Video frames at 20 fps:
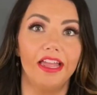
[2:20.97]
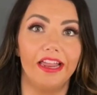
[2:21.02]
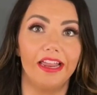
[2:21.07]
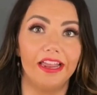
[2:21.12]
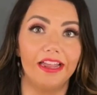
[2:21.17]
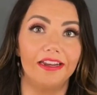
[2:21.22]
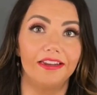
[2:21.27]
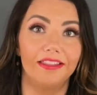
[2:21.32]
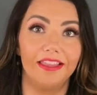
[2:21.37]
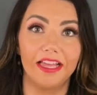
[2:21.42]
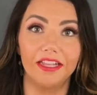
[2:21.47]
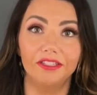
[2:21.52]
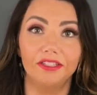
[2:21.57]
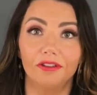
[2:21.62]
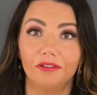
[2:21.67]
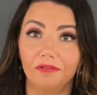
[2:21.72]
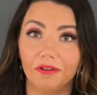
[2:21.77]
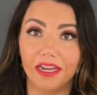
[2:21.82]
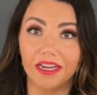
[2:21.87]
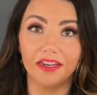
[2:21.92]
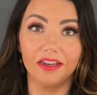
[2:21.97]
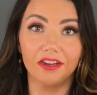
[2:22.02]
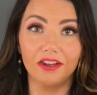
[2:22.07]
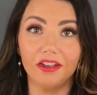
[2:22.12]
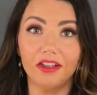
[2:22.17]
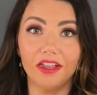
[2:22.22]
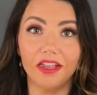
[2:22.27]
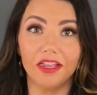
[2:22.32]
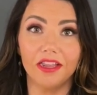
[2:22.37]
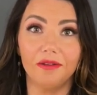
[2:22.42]
and that's all great and
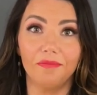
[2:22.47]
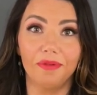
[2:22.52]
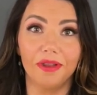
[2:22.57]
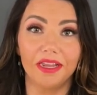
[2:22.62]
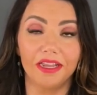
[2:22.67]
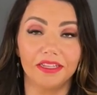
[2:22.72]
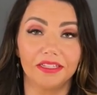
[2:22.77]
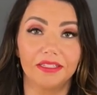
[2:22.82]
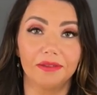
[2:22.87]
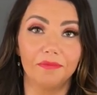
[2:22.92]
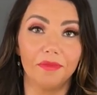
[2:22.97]
good because